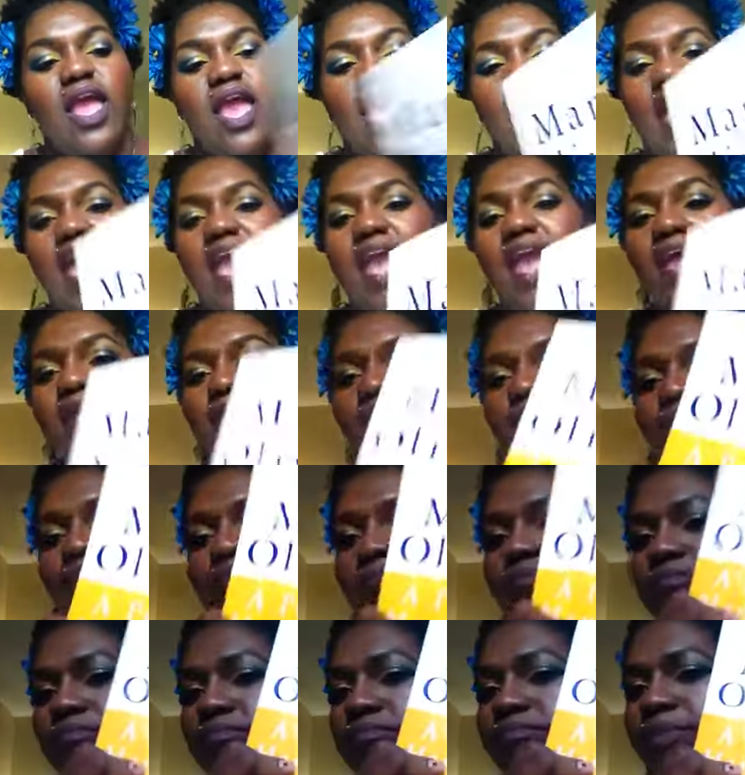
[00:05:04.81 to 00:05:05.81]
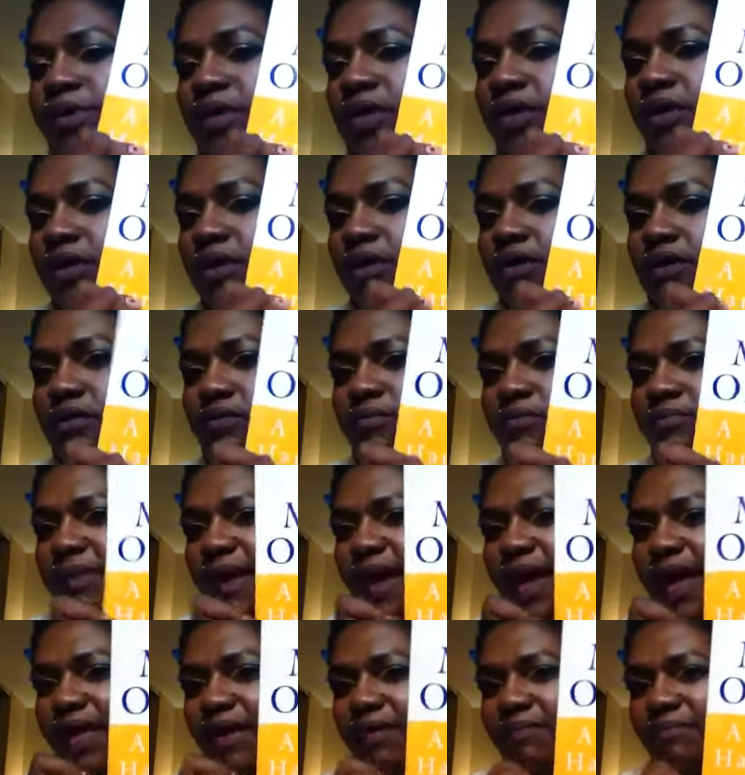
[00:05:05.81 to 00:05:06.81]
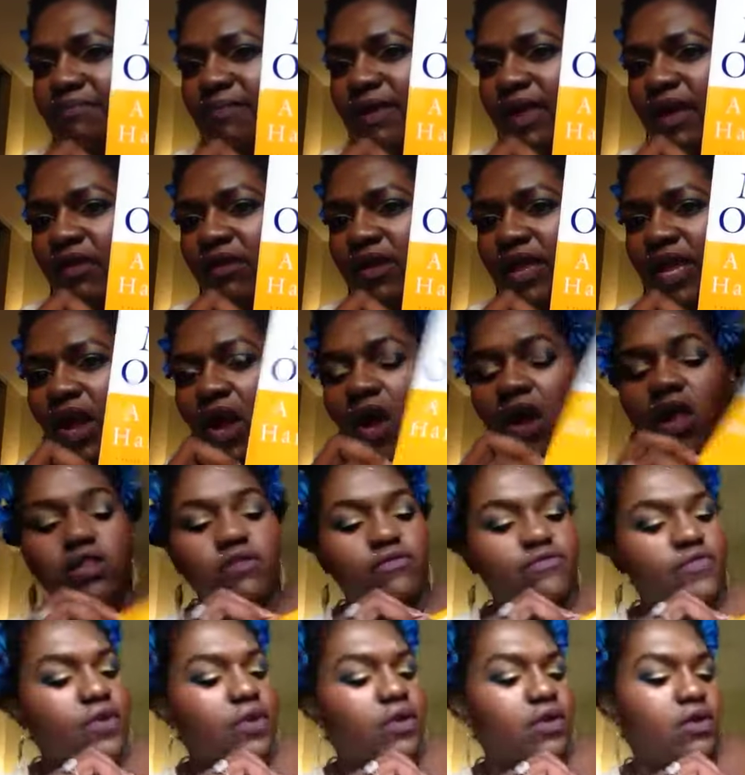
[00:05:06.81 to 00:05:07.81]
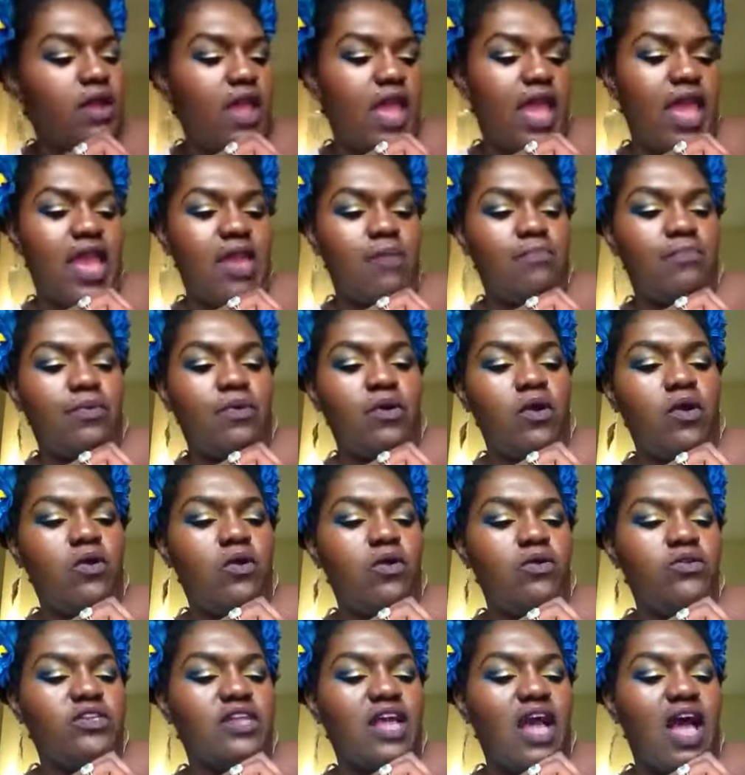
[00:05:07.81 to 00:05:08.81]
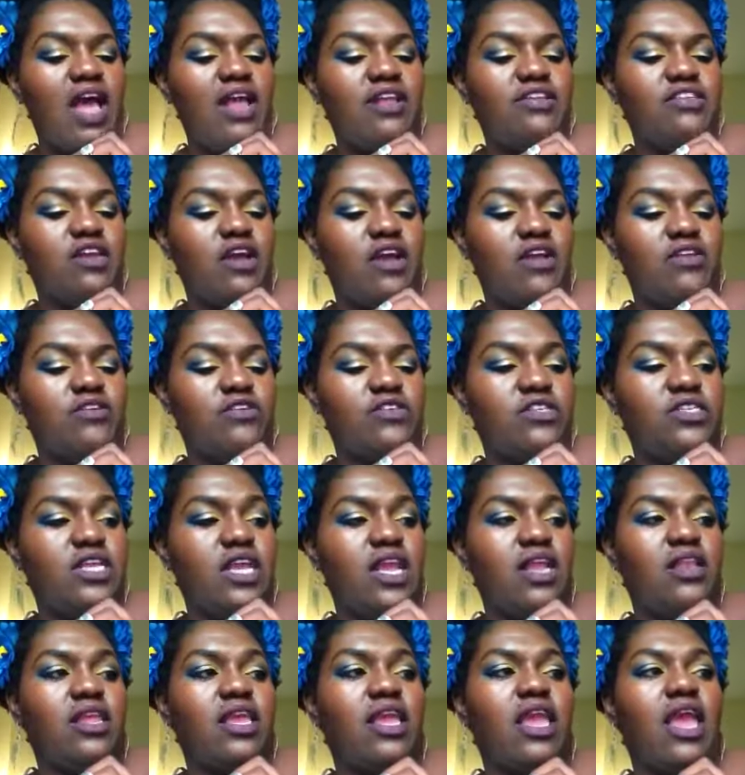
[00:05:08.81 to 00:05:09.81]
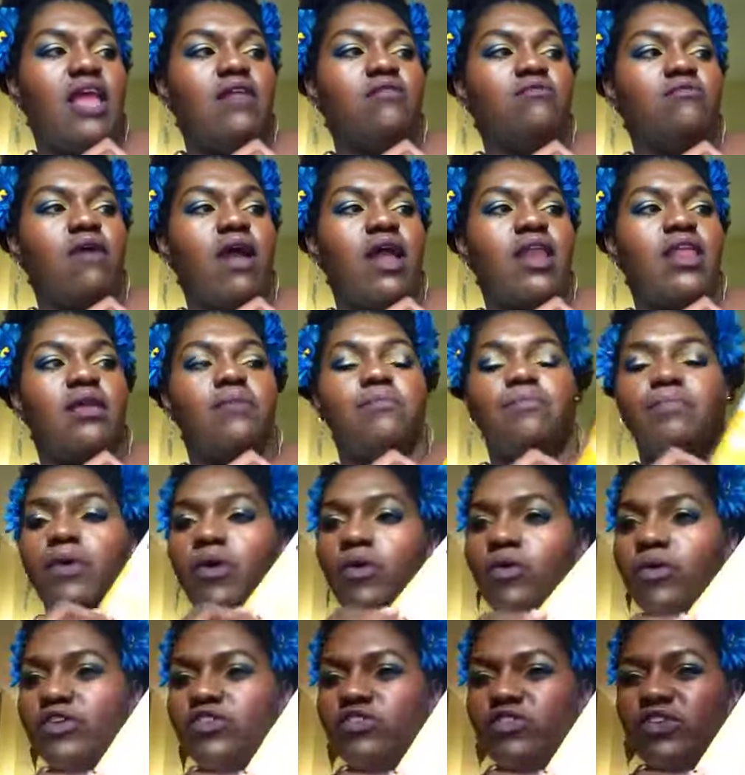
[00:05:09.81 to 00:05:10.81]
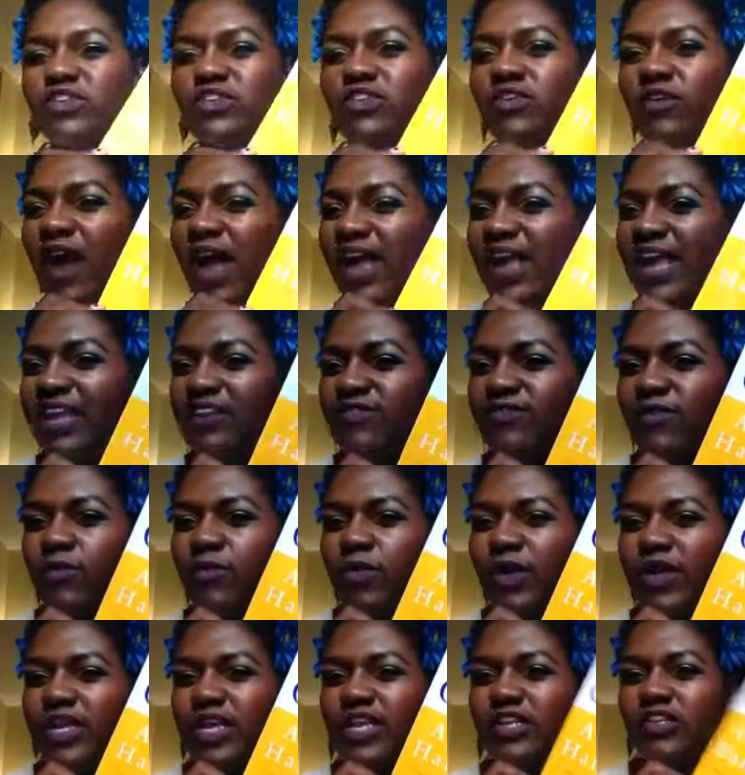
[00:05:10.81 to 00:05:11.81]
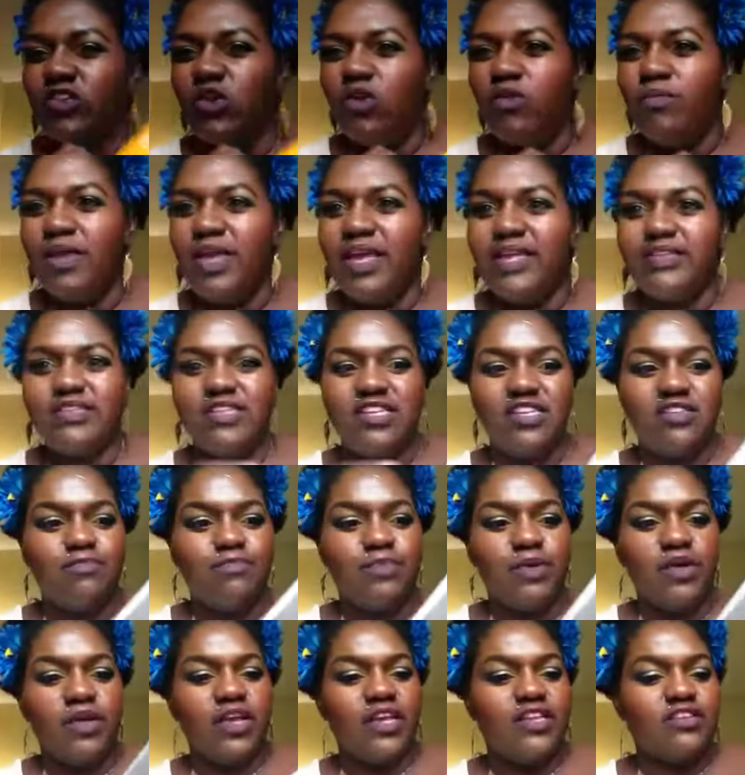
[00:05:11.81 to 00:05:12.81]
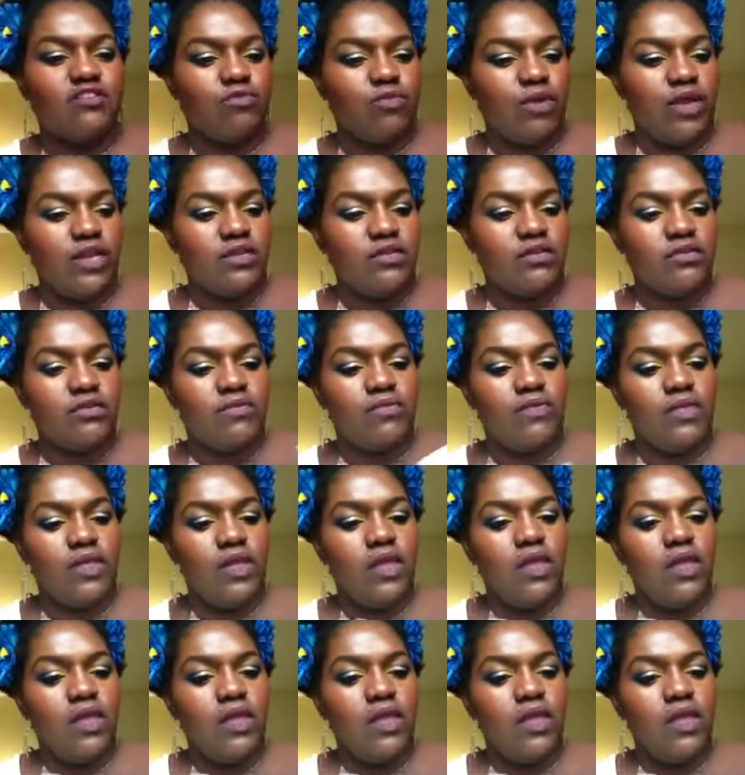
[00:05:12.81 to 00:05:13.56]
handbook by Mary Oliver, a prose guide to understanding and writing poetry. So I guess from what he told me is this book is written